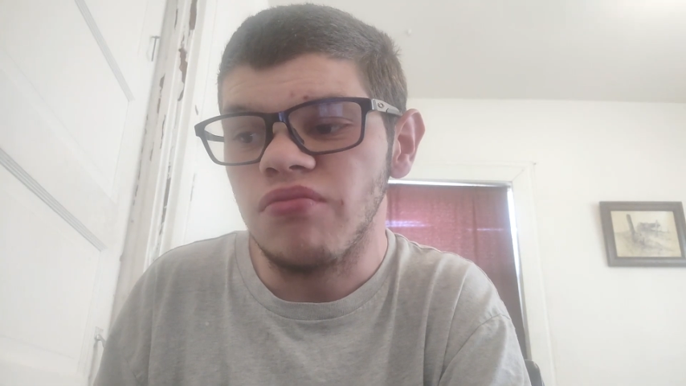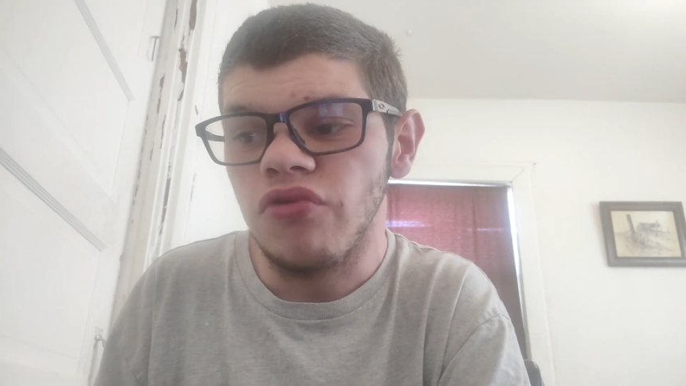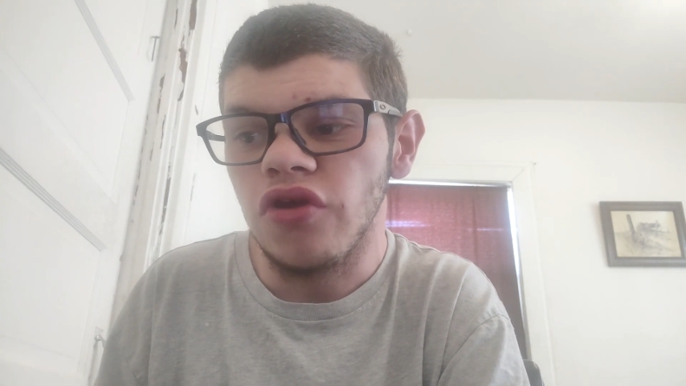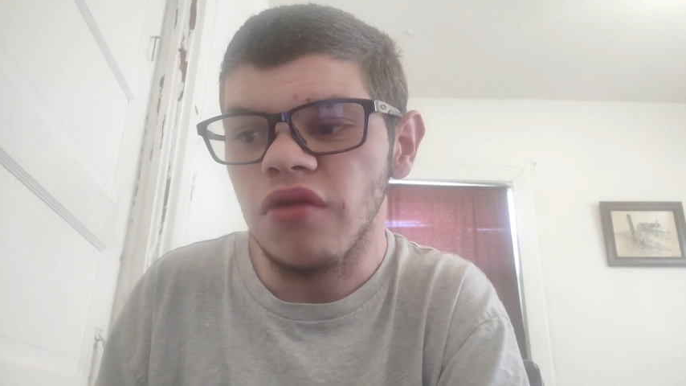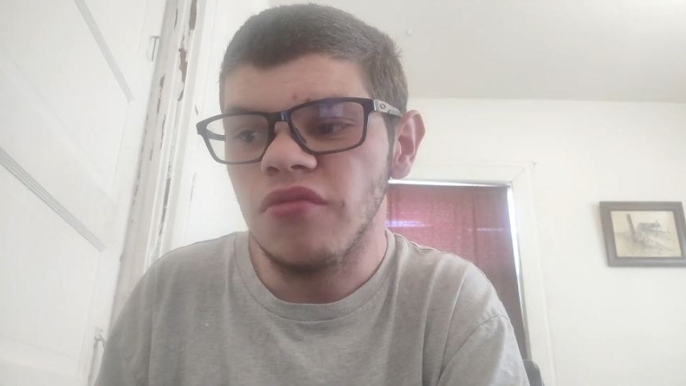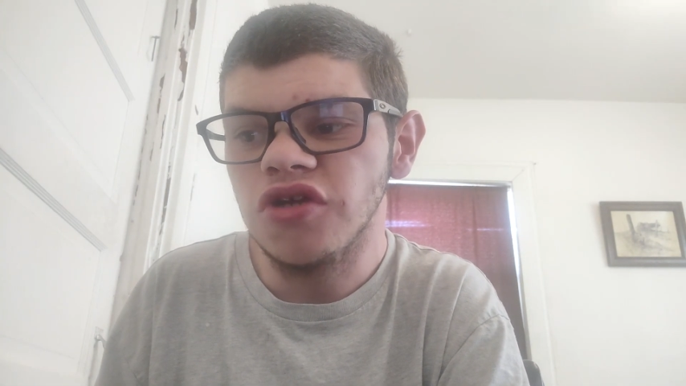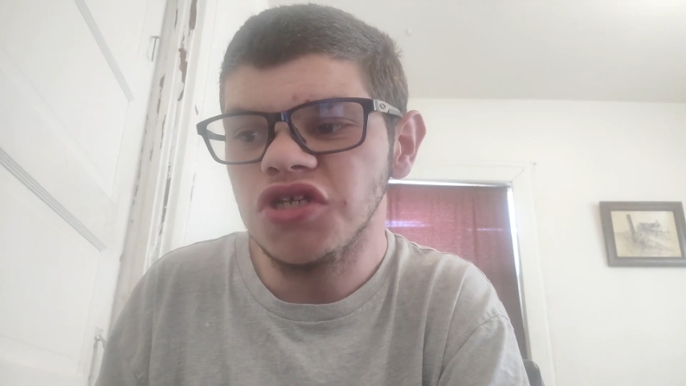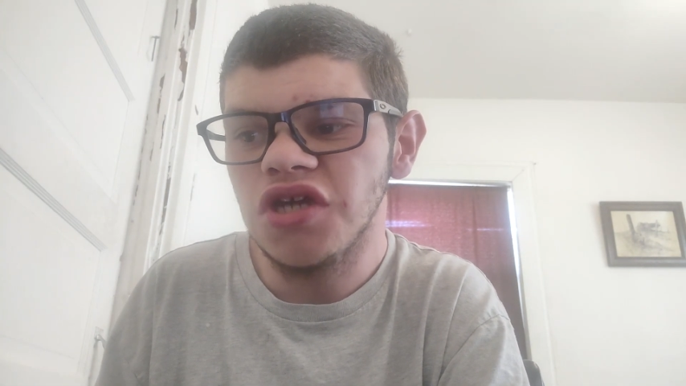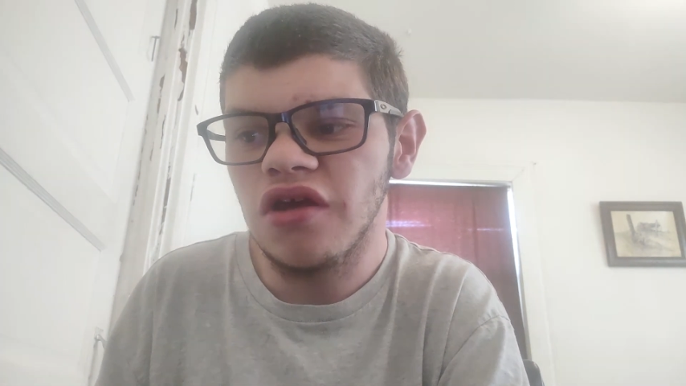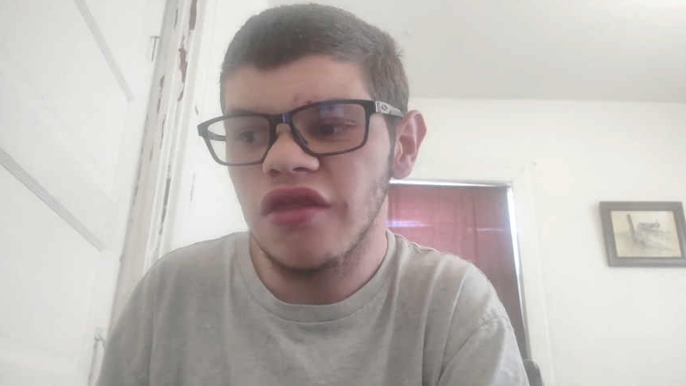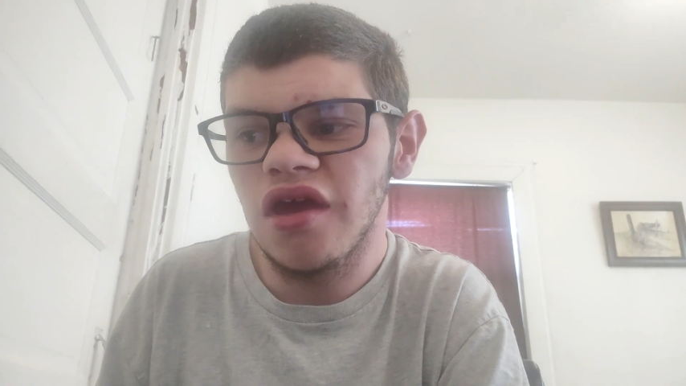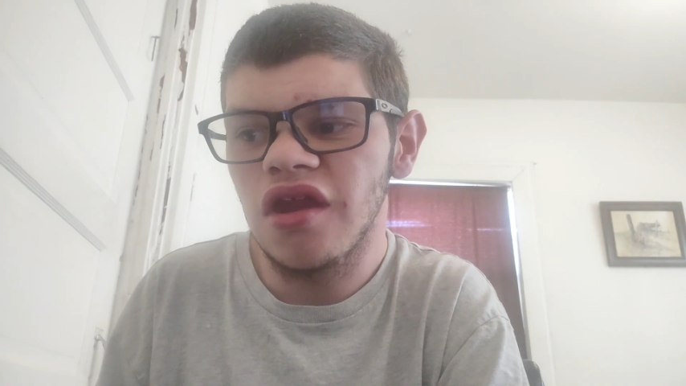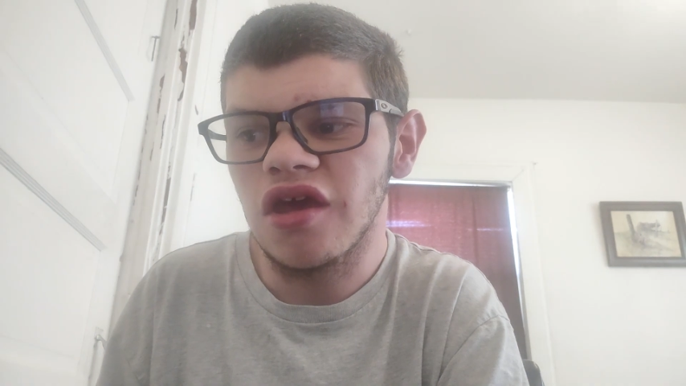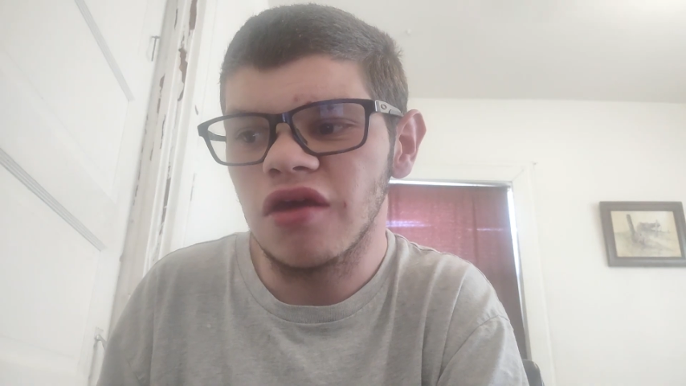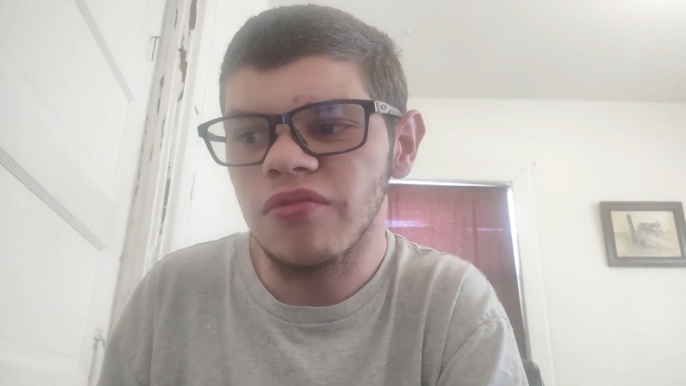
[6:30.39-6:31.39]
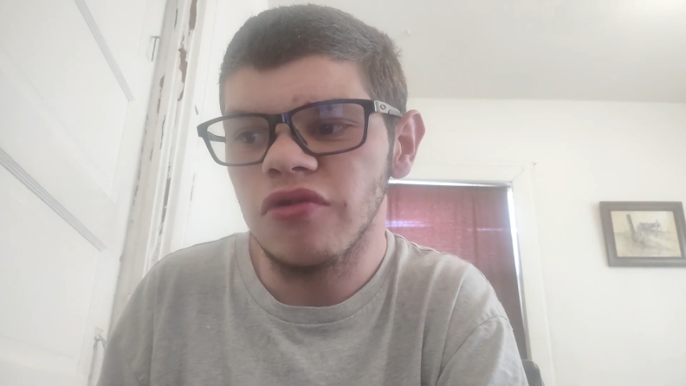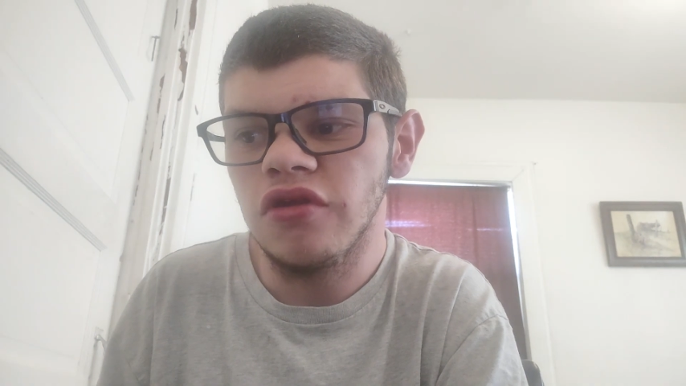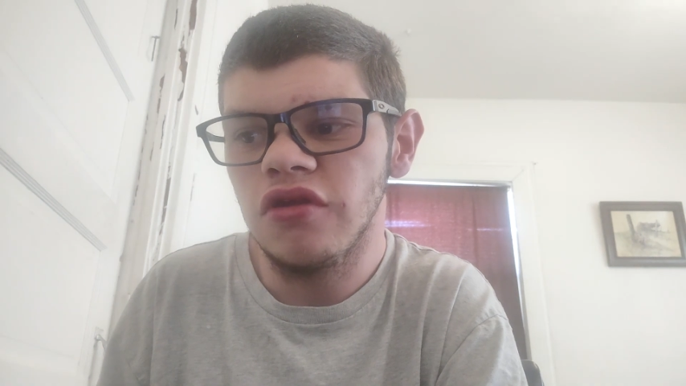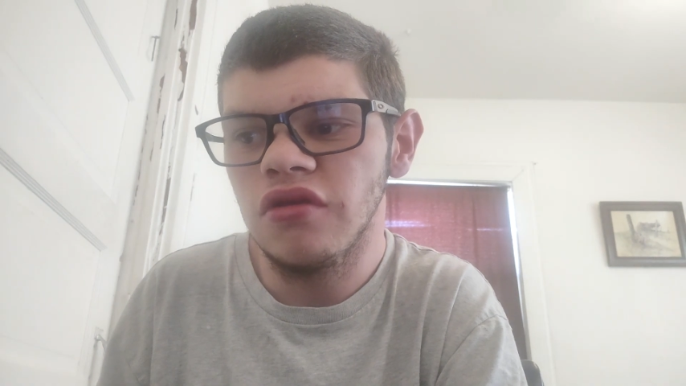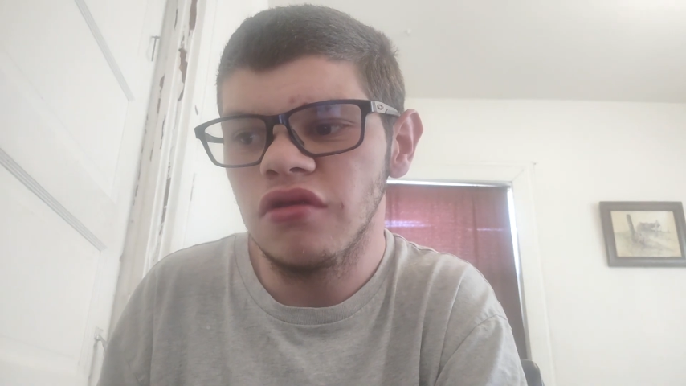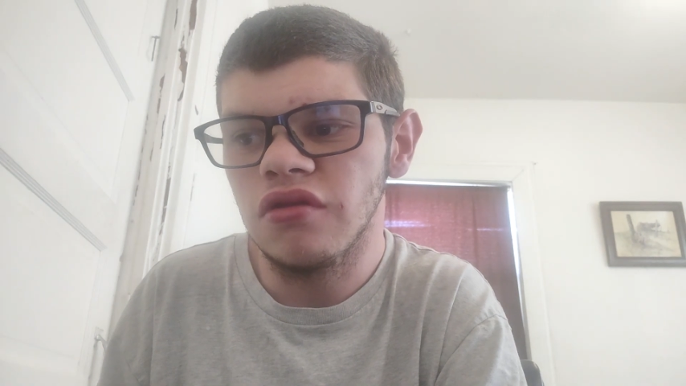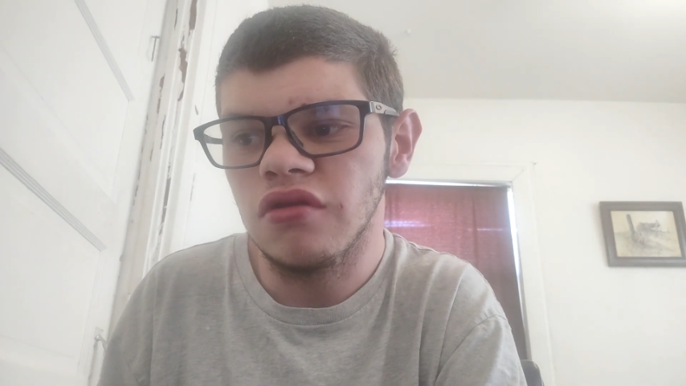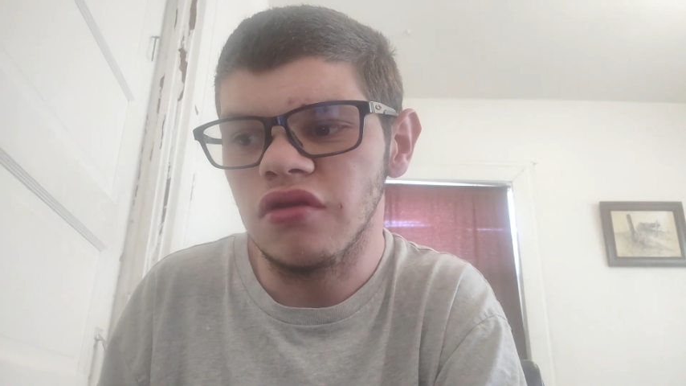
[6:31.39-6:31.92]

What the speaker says: pretty much how that happened.